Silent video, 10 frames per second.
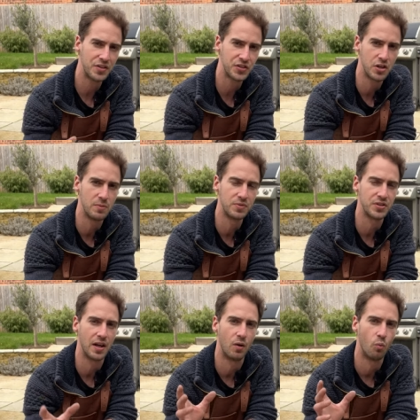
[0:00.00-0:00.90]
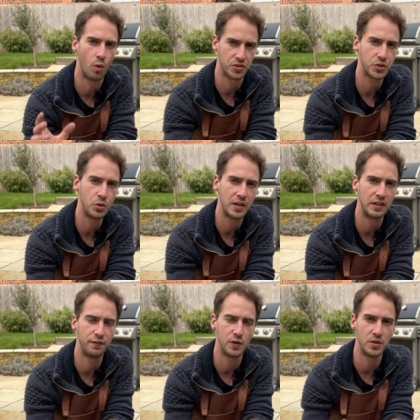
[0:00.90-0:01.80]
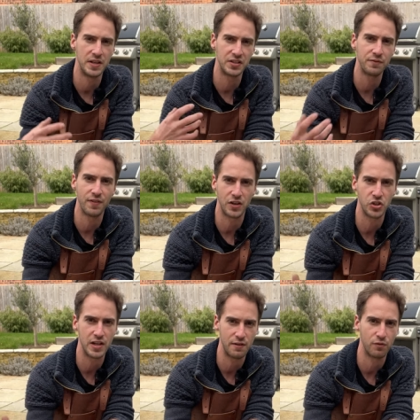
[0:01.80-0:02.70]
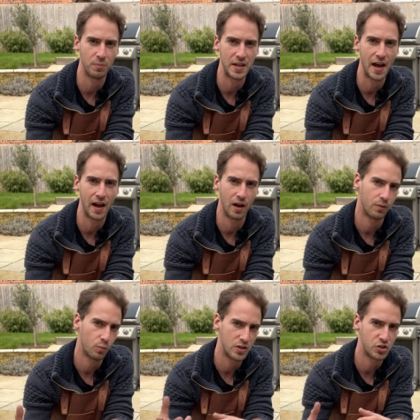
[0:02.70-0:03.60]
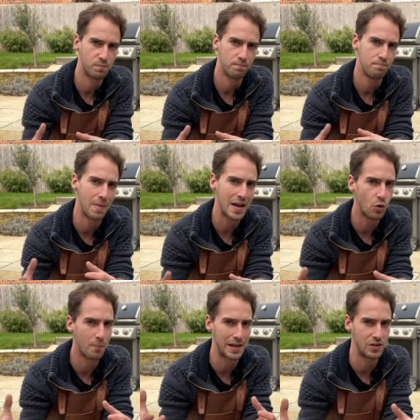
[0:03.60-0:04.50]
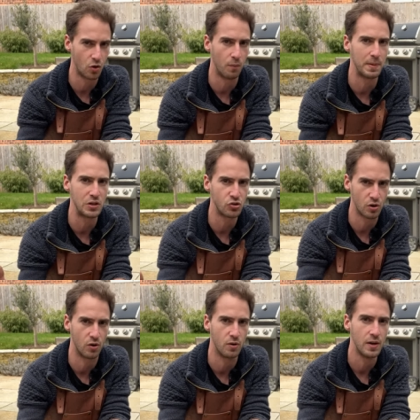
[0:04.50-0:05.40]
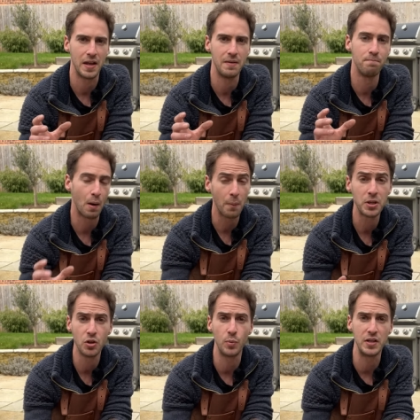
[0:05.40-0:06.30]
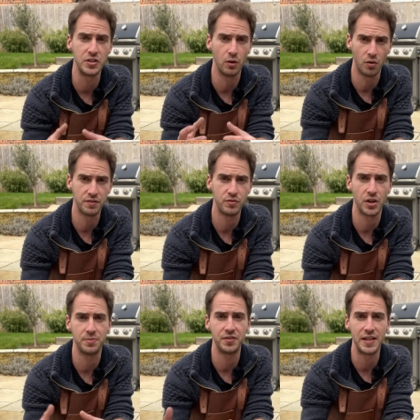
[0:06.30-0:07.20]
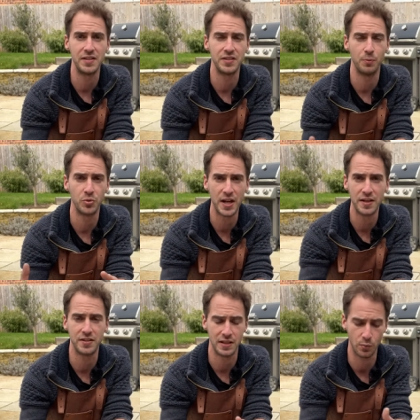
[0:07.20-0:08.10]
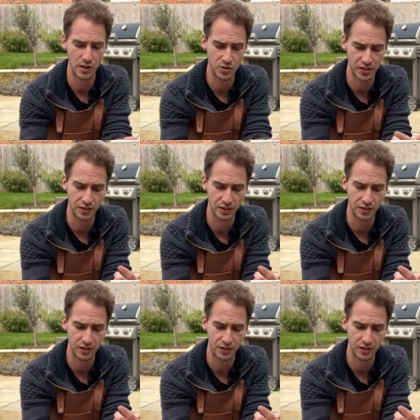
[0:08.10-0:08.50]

assumes that what's cooking the food is convection heat from the air, which may or may not be true. In barbecue, we use a lot of different types of heat simultaneously. We're using